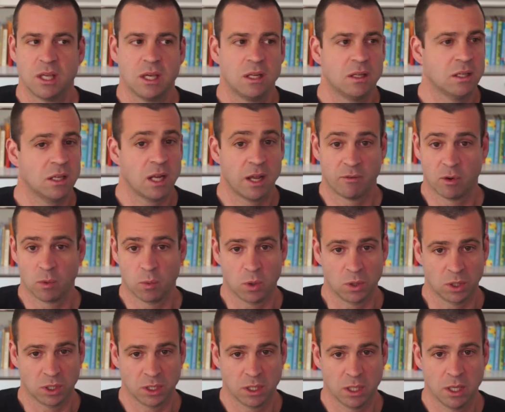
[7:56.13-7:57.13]
They never
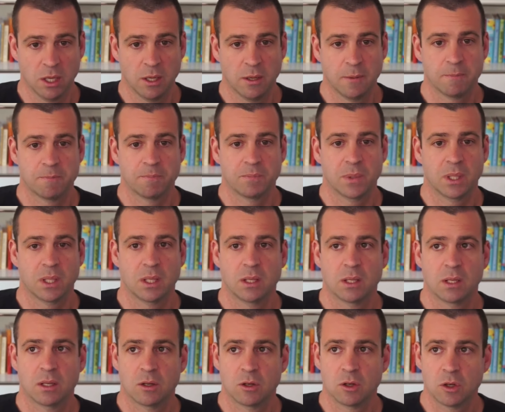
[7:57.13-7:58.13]
work.
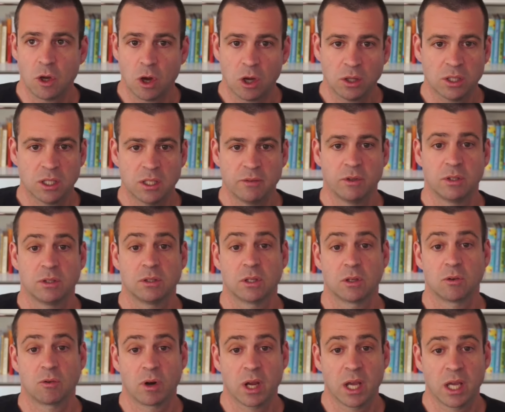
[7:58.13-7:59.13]
Not even
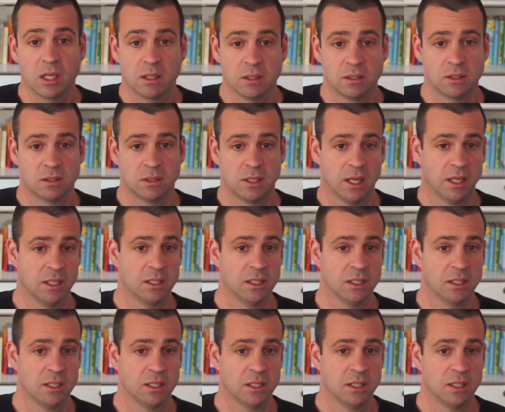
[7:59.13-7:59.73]
the great